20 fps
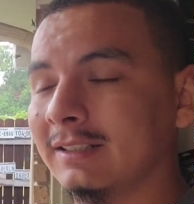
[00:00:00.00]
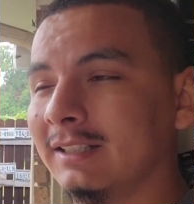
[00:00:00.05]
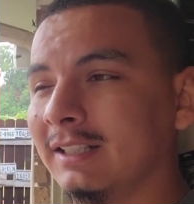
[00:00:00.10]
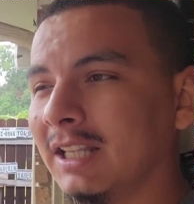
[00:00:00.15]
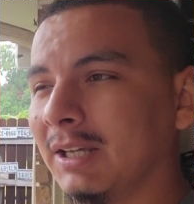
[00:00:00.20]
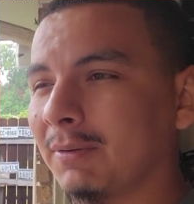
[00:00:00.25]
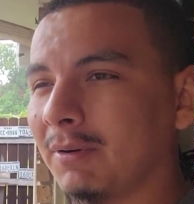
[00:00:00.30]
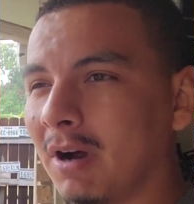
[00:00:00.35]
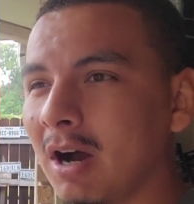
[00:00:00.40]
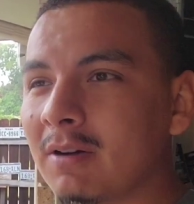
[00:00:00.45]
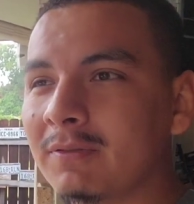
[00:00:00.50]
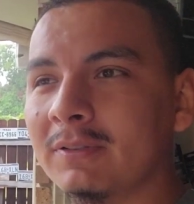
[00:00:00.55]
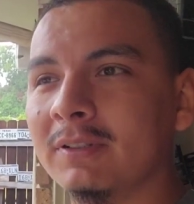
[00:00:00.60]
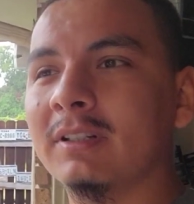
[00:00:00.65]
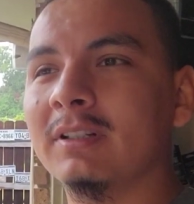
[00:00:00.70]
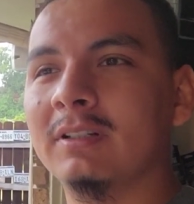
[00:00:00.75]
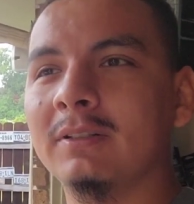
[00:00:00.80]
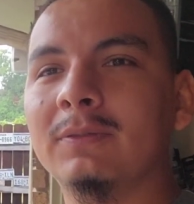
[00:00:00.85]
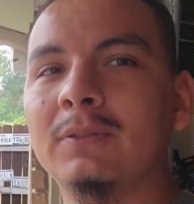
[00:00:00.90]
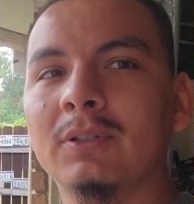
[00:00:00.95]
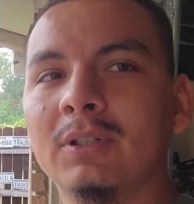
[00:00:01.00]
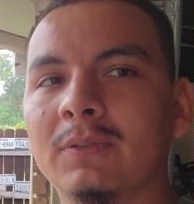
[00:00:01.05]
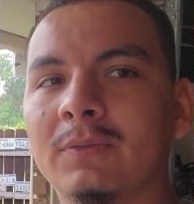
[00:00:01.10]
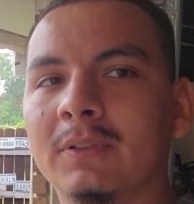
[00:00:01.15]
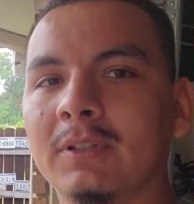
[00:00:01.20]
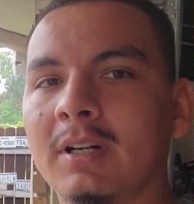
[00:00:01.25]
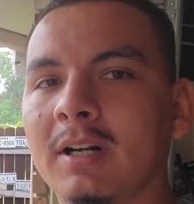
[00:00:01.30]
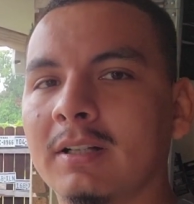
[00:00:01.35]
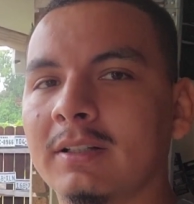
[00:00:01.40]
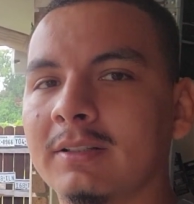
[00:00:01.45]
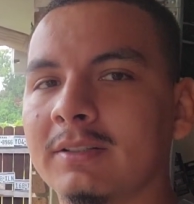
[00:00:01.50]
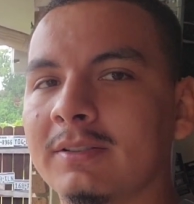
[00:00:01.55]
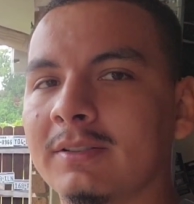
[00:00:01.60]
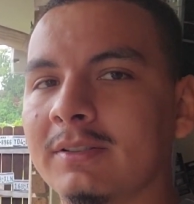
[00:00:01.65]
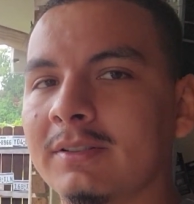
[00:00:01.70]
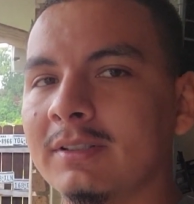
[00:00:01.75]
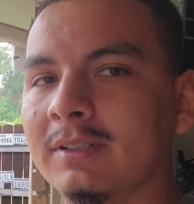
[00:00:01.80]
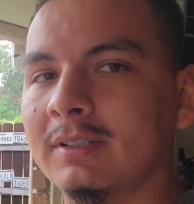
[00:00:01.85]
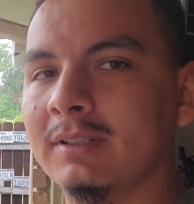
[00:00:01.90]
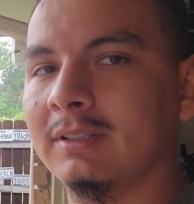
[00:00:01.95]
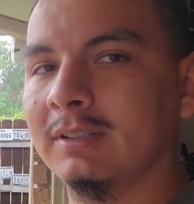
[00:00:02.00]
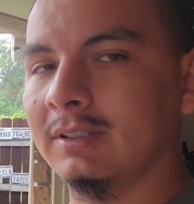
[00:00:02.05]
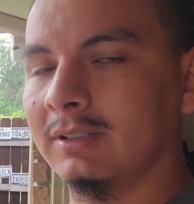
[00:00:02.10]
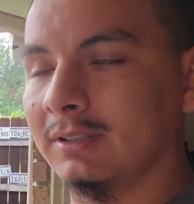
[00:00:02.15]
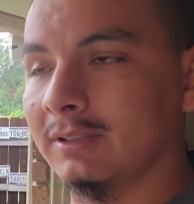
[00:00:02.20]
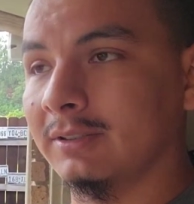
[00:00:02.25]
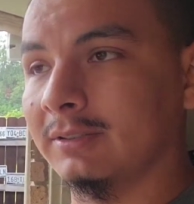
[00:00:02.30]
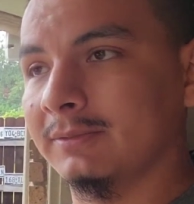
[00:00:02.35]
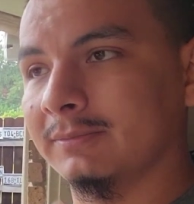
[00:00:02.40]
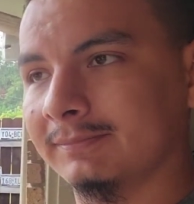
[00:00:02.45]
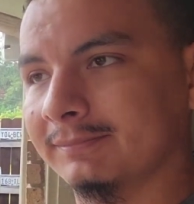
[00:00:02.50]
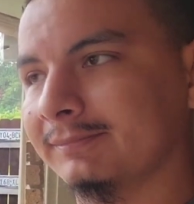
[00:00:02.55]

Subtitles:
They were offered in a few different colors, you know,